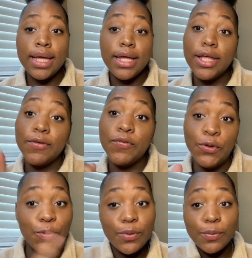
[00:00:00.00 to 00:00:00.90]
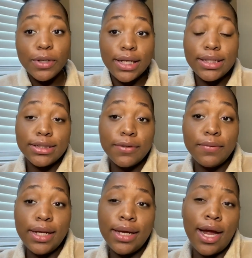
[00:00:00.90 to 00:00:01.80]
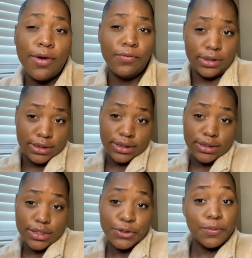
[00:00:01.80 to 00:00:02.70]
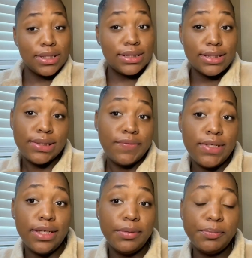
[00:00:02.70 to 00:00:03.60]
if you want to work at Chick-fil-A, I really suggest you watch this video.